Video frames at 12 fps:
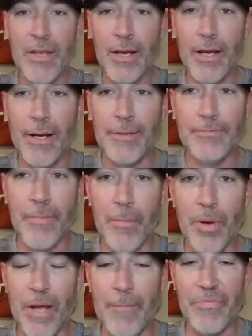
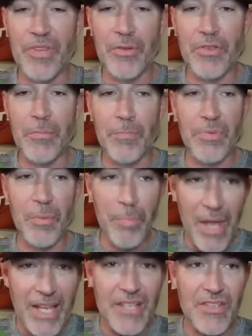But the
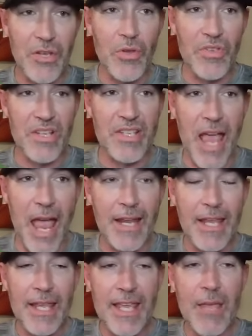biggest news is that
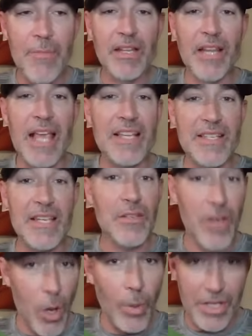him and Lacey
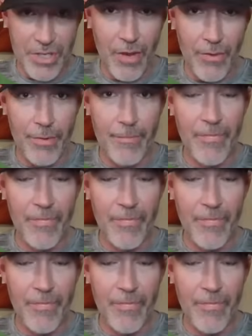know each other.